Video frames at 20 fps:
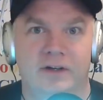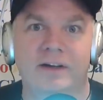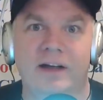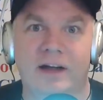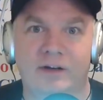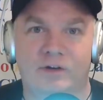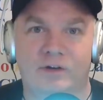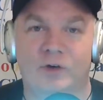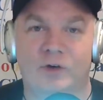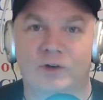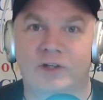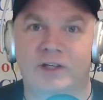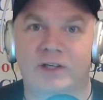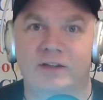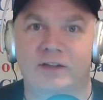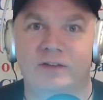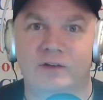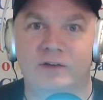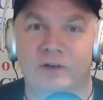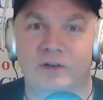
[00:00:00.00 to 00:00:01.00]
I totally
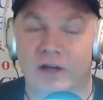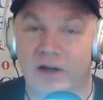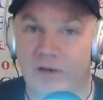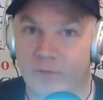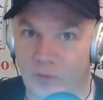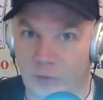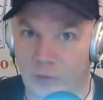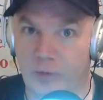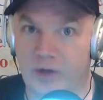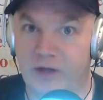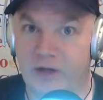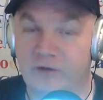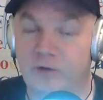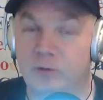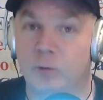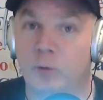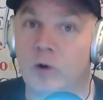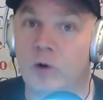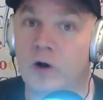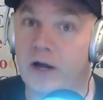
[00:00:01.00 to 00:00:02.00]
get this. The
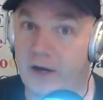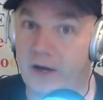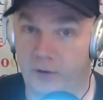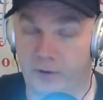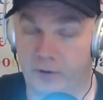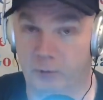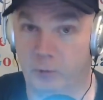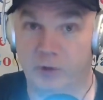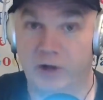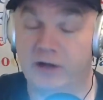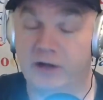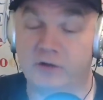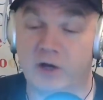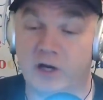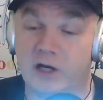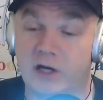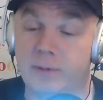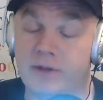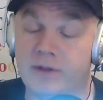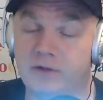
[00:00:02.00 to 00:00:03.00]
reason why, I mean, we're not
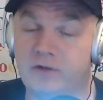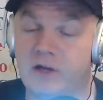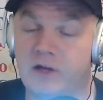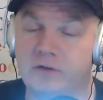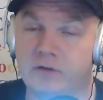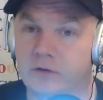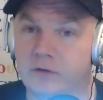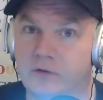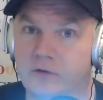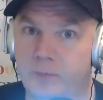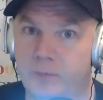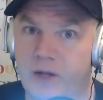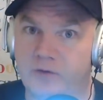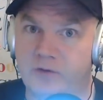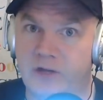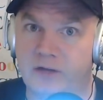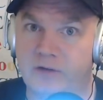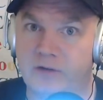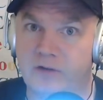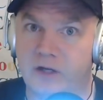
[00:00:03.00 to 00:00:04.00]
talking about the Tesla and
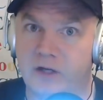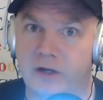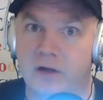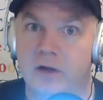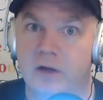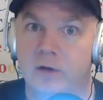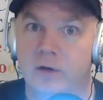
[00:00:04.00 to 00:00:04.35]
SpaceX thing.